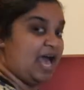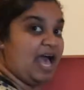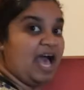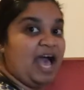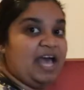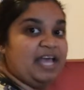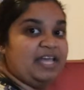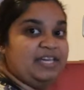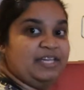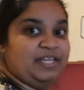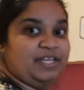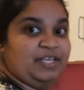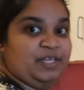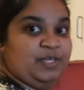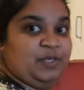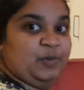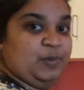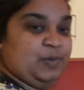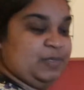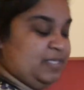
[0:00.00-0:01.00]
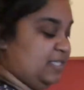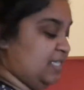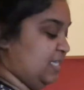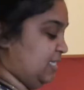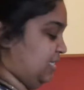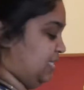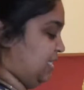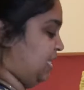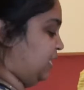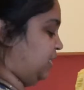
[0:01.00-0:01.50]
and use
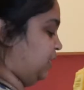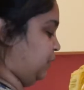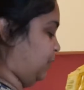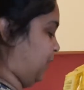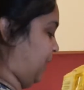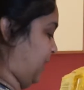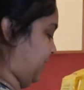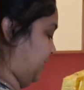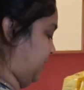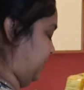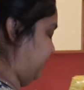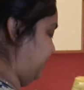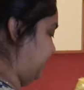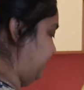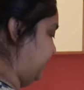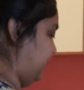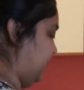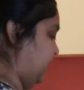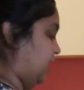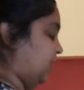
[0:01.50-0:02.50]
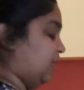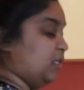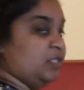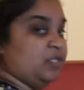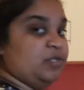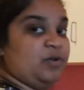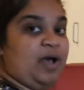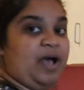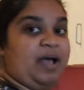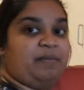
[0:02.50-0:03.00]
this as well.
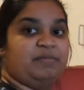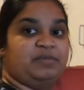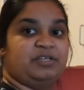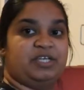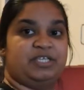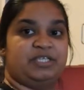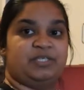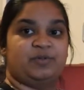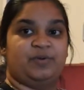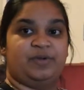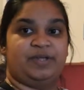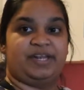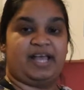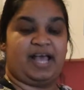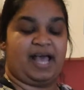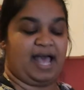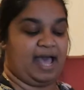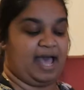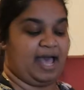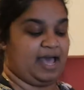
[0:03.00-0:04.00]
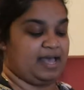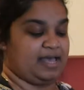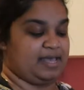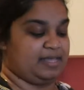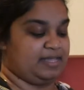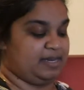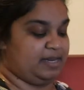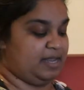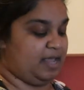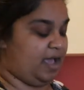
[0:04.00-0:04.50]
So I'm just going to
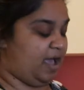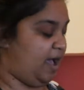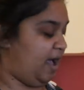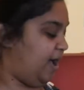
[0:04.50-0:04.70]
add